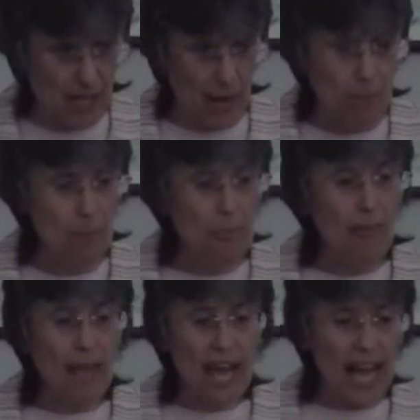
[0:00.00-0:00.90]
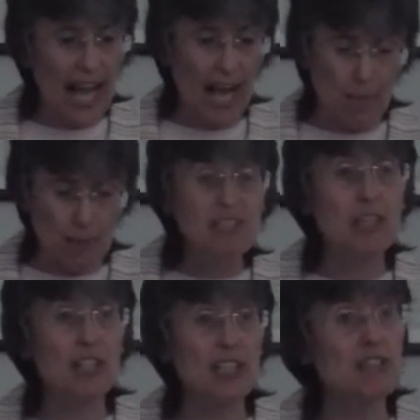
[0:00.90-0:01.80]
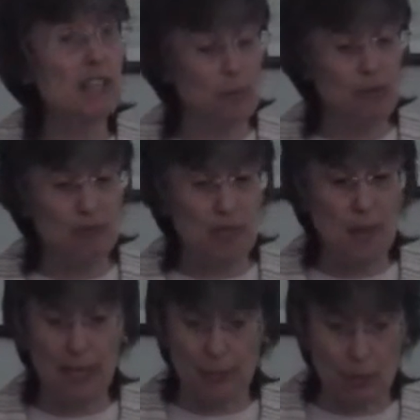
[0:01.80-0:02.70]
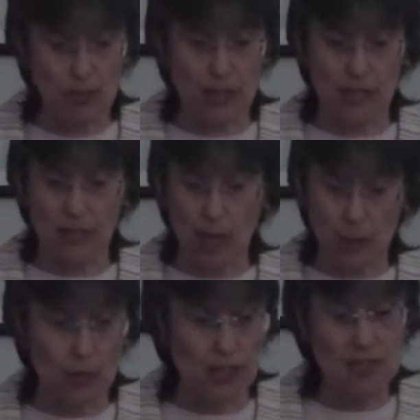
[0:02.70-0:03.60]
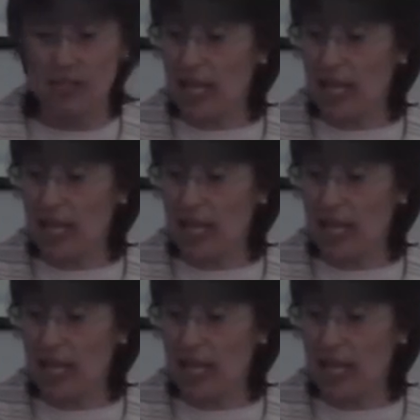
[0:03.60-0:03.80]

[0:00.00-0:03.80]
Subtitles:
here. But starting, say, with Freeman and moving onwards,